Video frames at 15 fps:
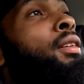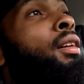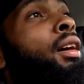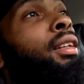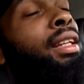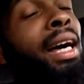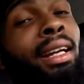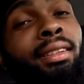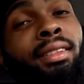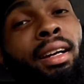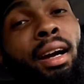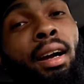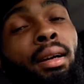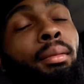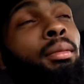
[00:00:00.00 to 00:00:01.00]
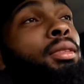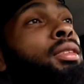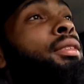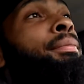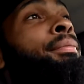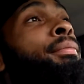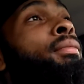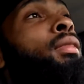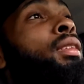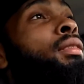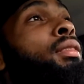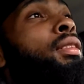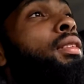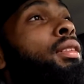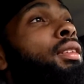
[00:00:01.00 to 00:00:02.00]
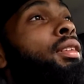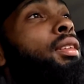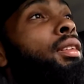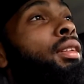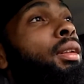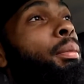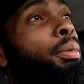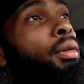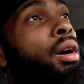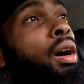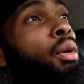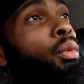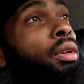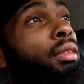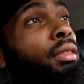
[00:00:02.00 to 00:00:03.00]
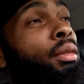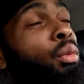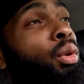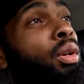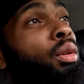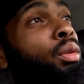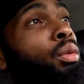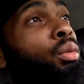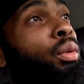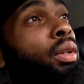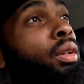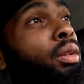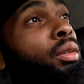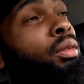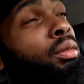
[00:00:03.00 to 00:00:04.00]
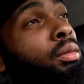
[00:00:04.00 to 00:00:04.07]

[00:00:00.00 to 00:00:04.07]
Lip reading: A lot of times, LeBron will